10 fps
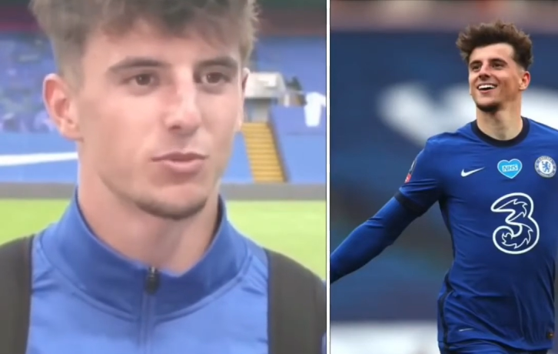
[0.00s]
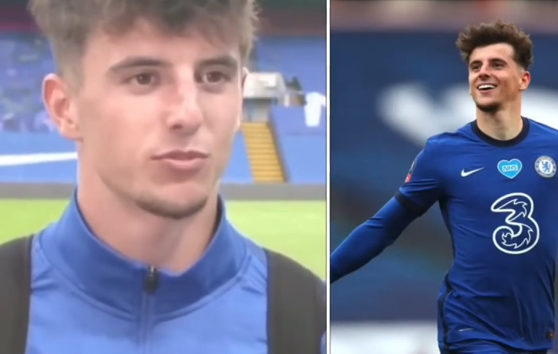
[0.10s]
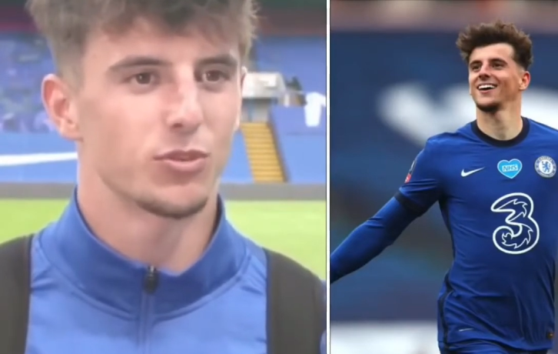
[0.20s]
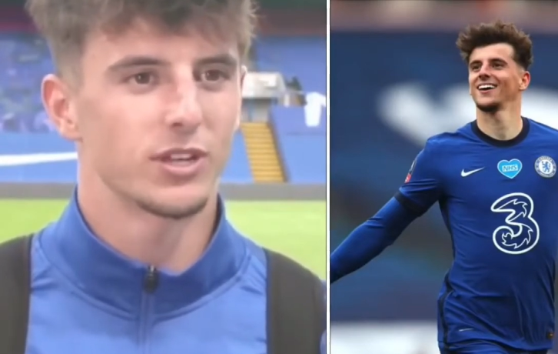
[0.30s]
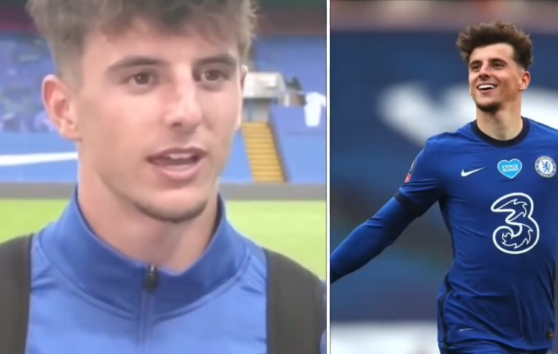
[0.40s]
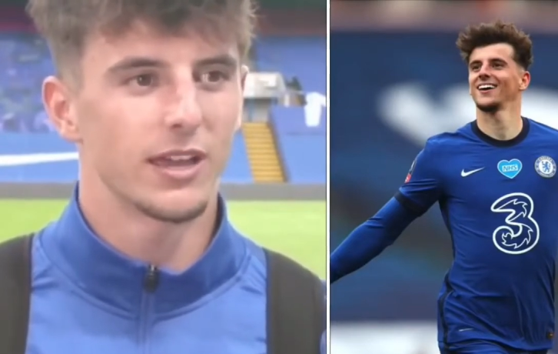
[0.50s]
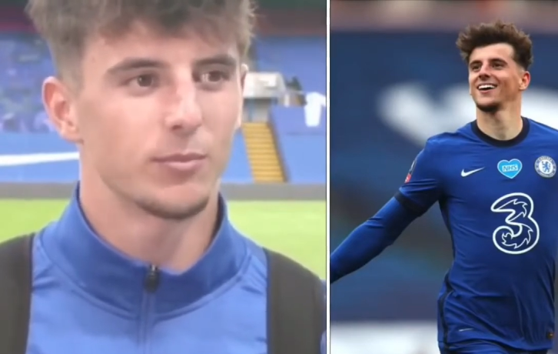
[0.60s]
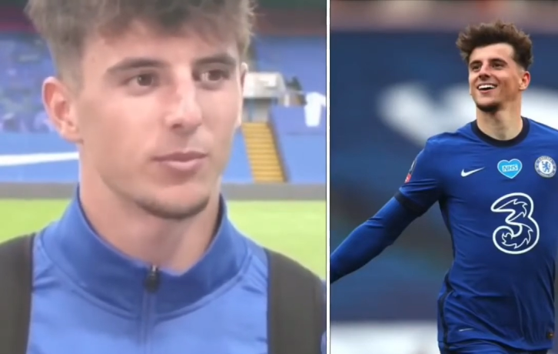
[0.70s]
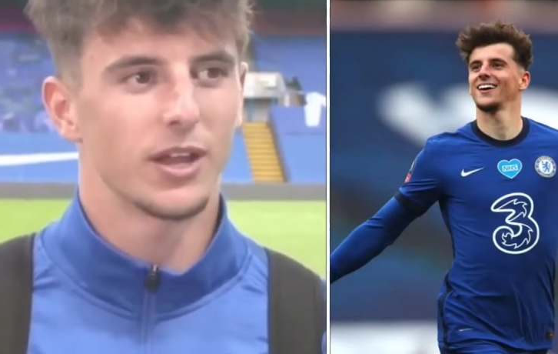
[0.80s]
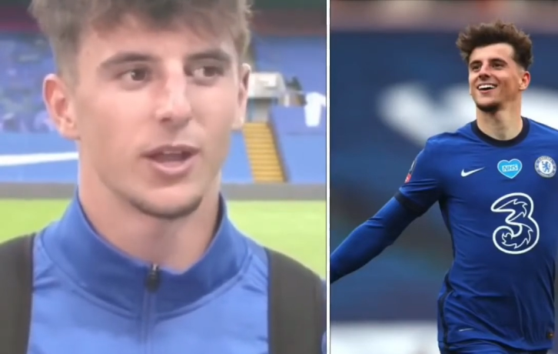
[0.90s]
Speaker 1: before the game.
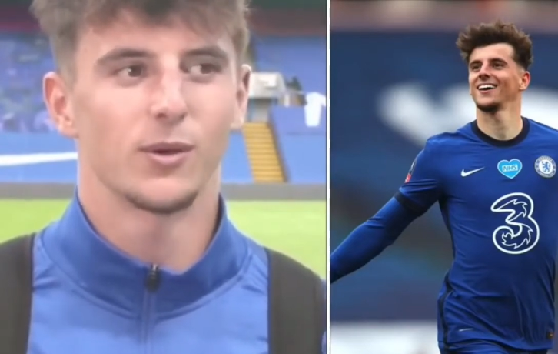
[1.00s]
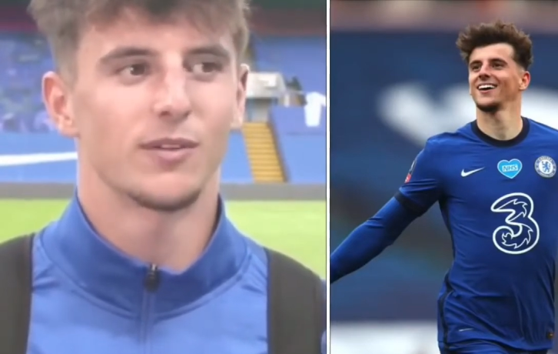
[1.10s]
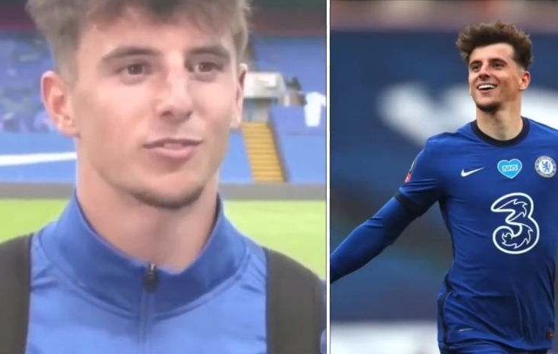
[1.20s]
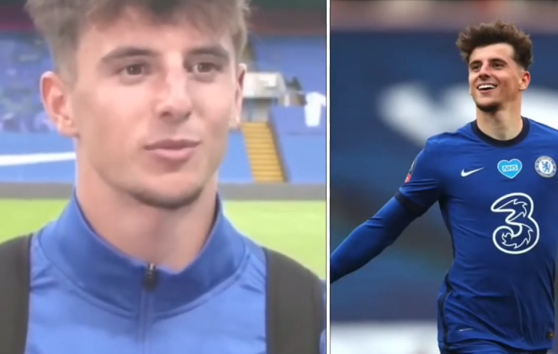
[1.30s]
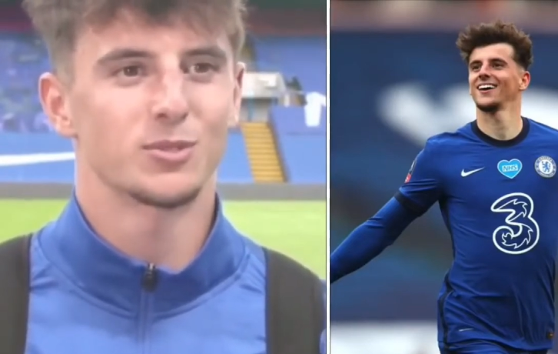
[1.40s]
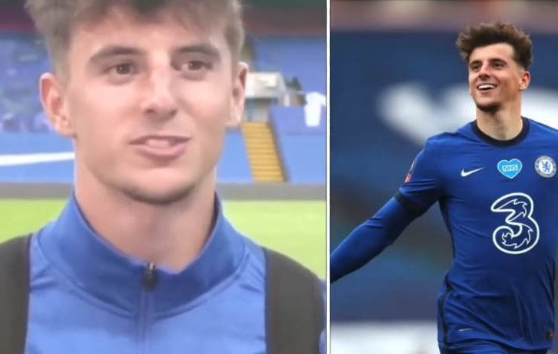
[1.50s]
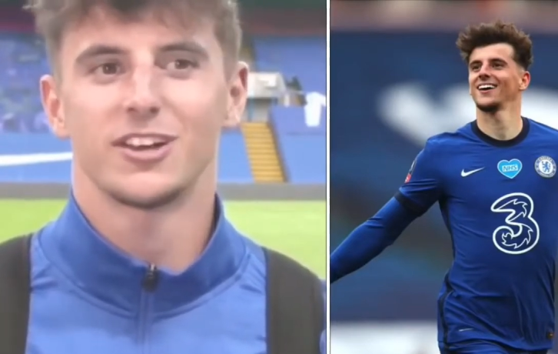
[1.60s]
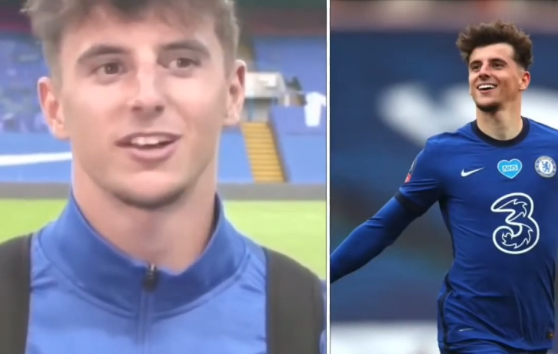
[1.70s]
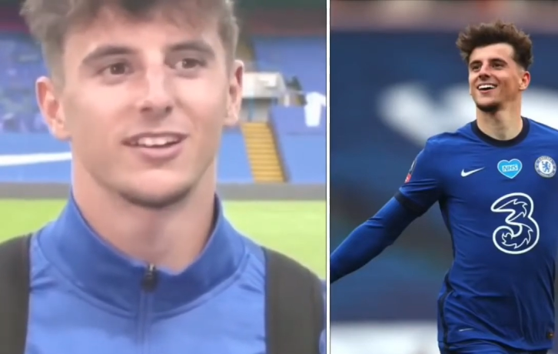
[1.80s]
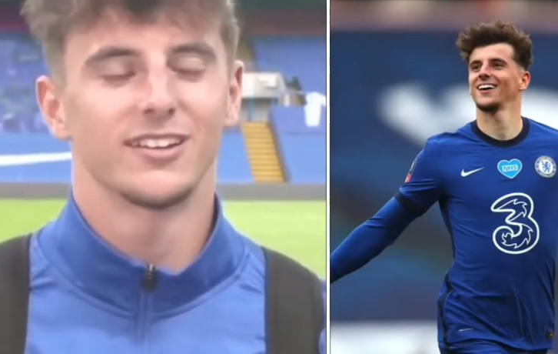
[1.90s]
I know everything was
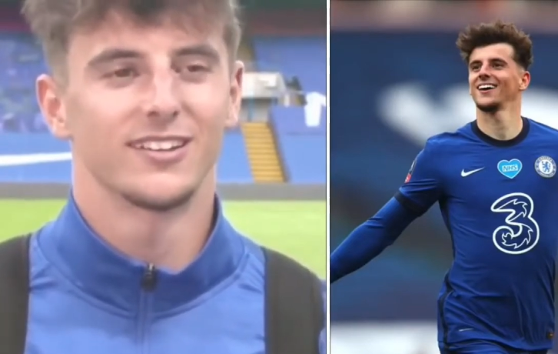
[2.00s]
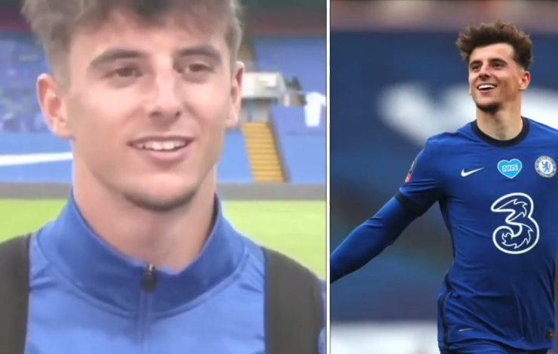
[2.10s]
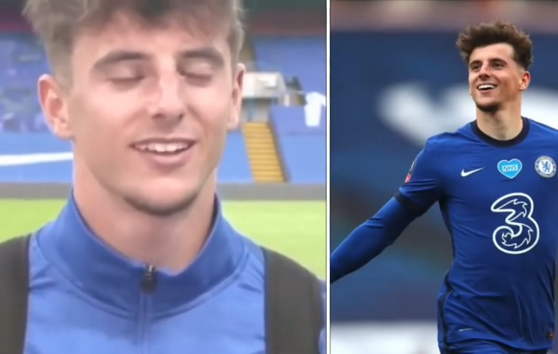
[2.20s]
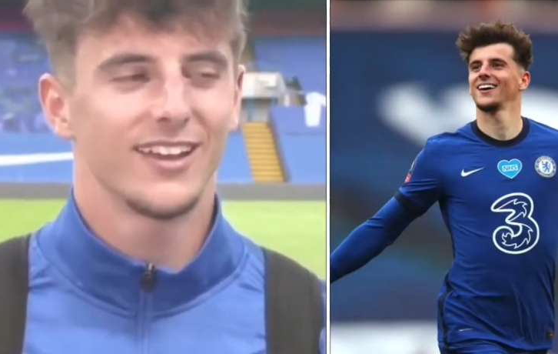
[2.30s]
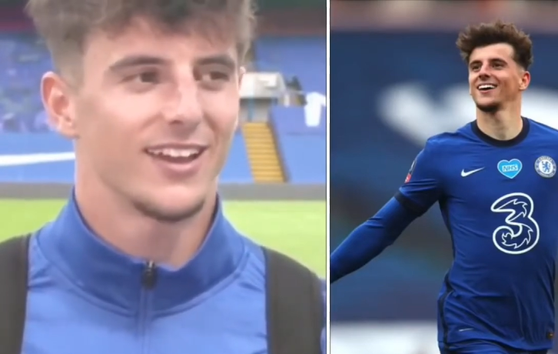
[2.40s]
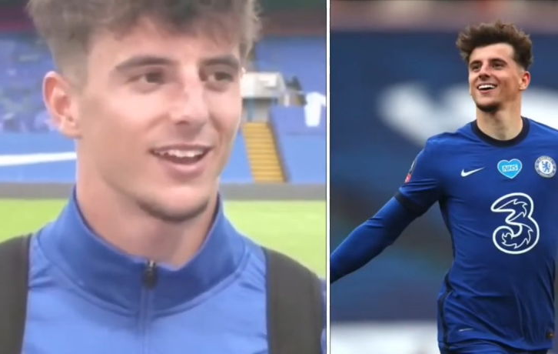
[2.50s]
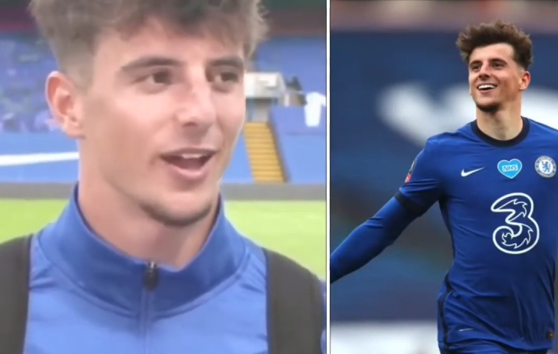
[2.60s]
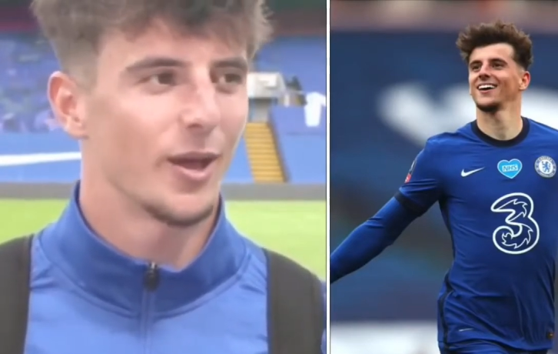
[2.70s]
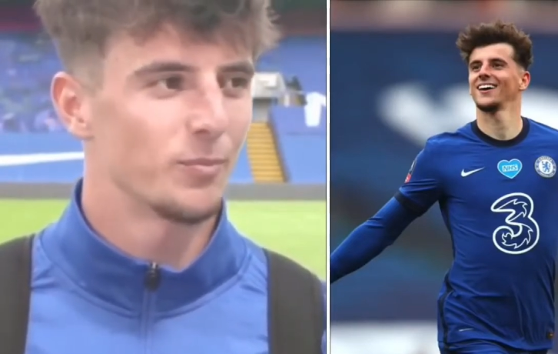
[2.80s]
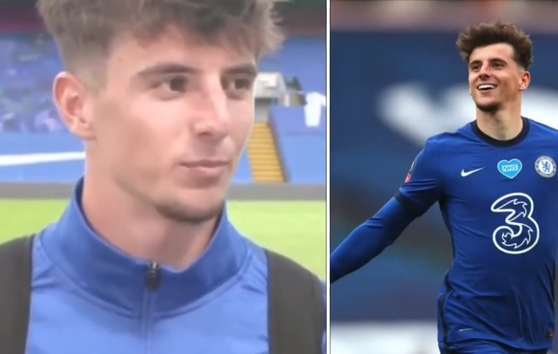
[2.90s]
tight, and
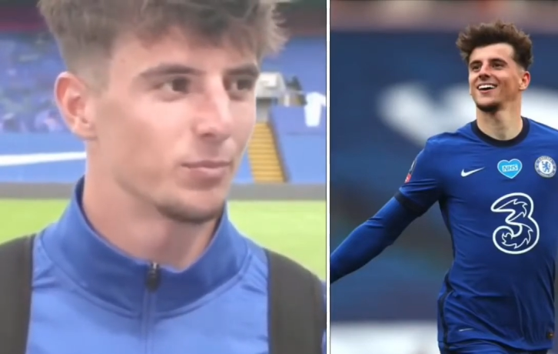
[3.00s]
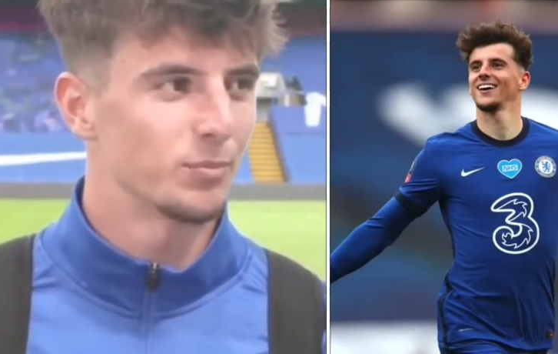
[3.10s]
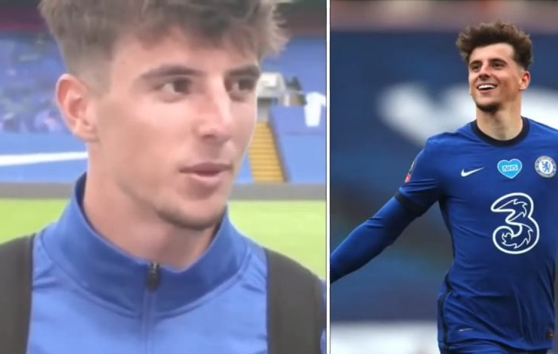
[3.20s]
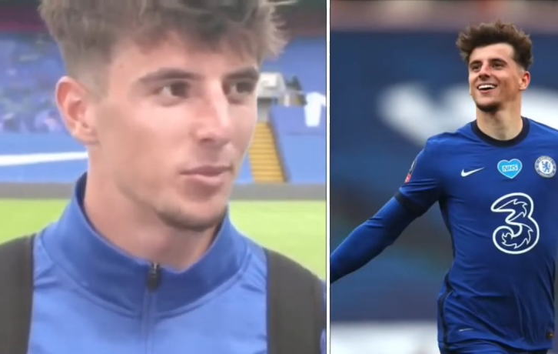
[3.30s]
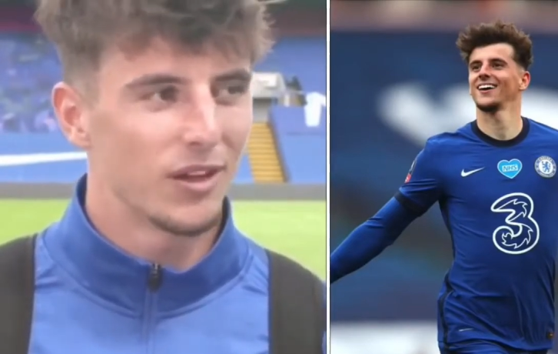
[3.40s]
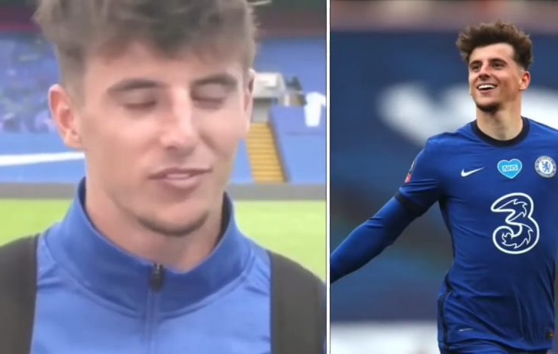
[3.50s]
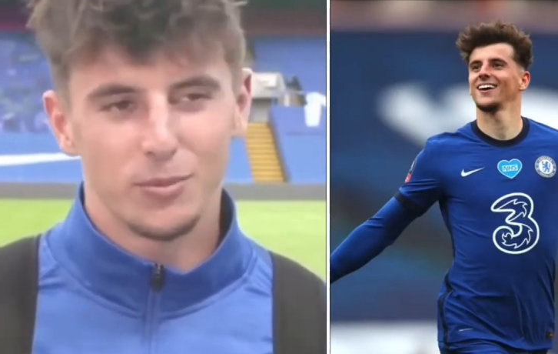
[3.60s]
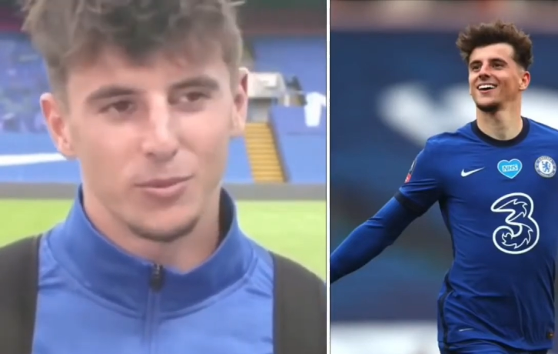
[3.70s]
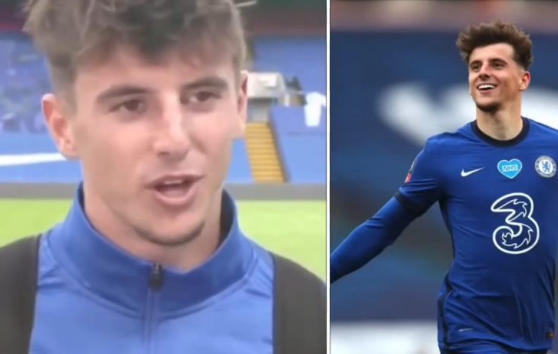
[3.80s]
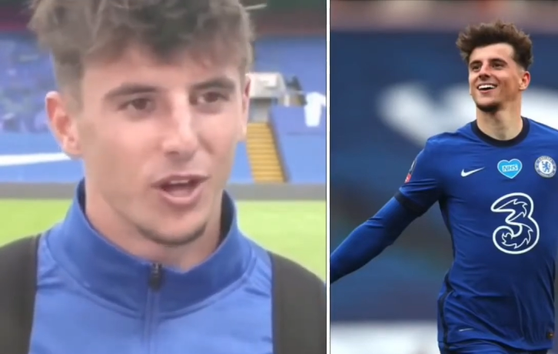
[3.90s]
um, maybe you have
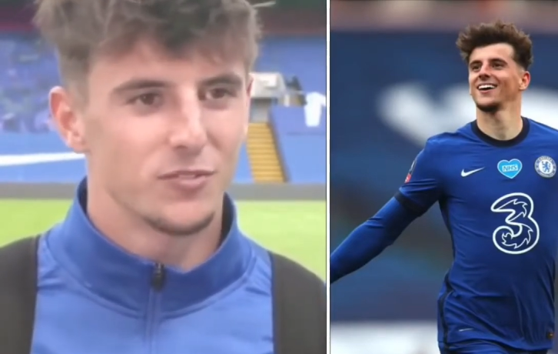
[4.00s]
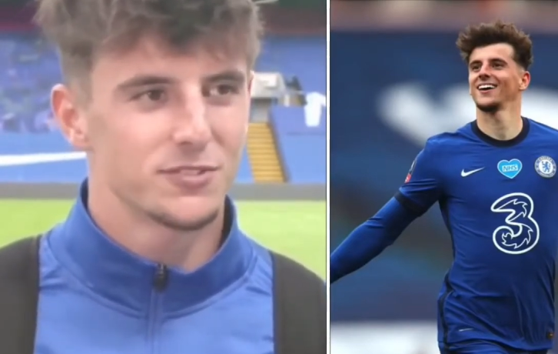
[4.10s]
them nerves.